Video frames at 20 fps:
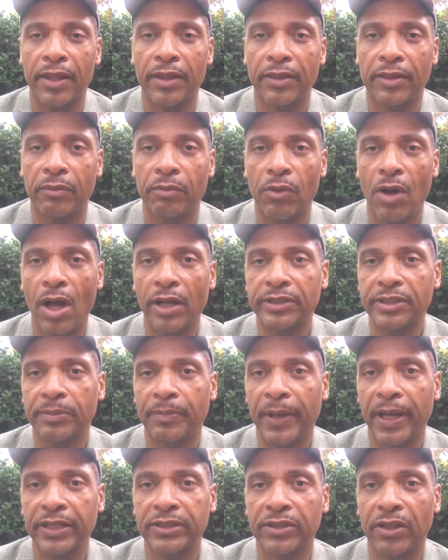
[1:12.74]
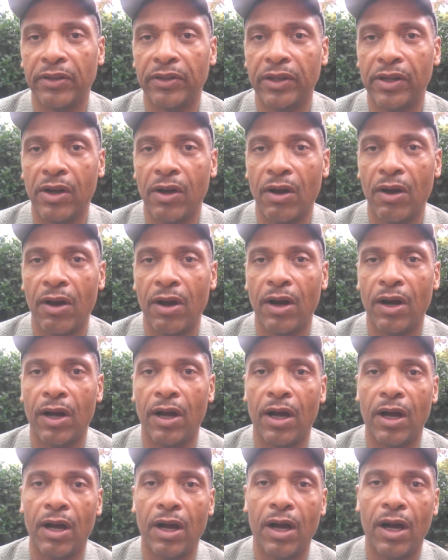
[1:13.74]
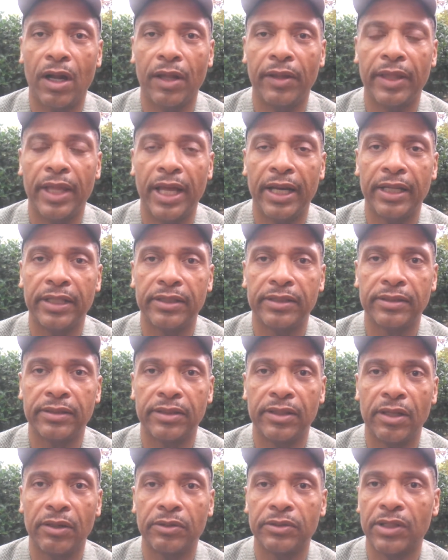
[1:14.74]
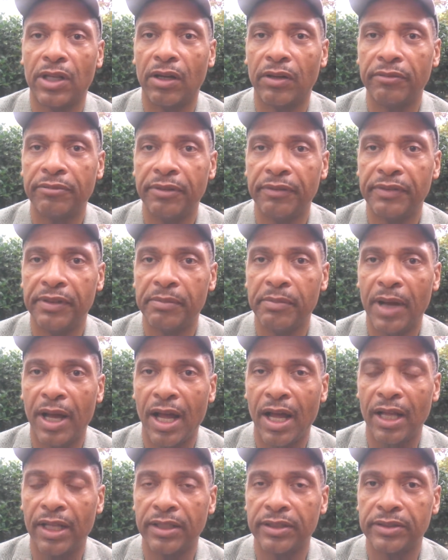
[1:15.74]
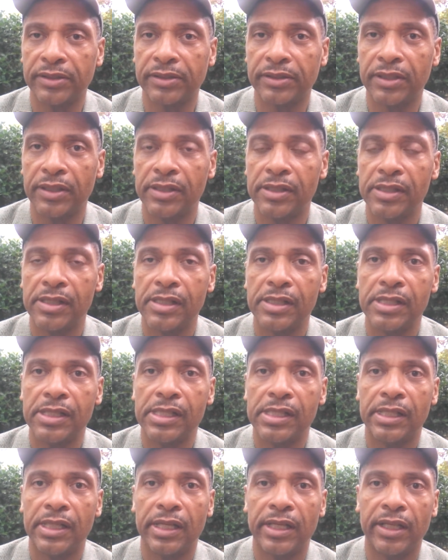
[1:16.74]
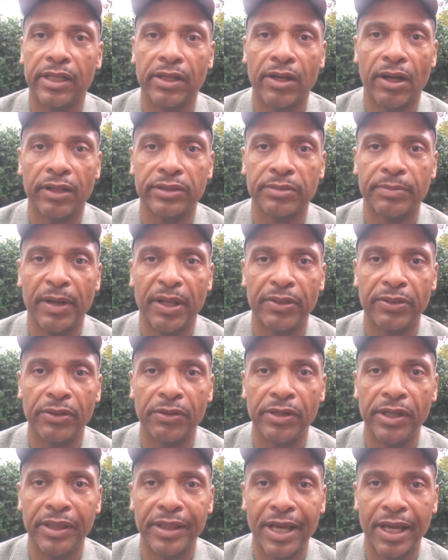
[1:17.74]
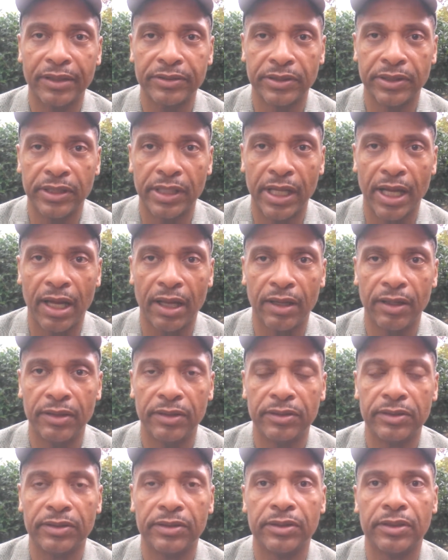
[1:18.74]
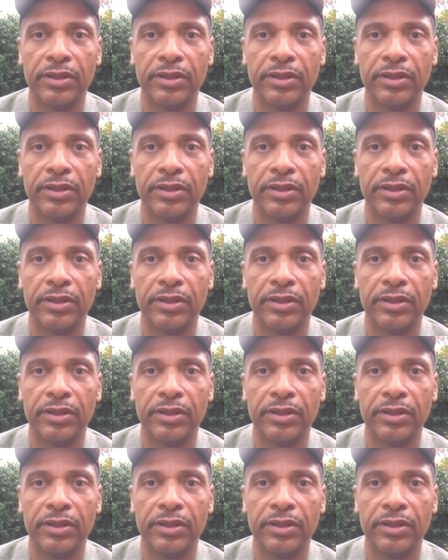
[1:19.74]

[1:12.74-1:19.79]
the raw specs on the car are that it goes 150 miles. It costs about $30,000.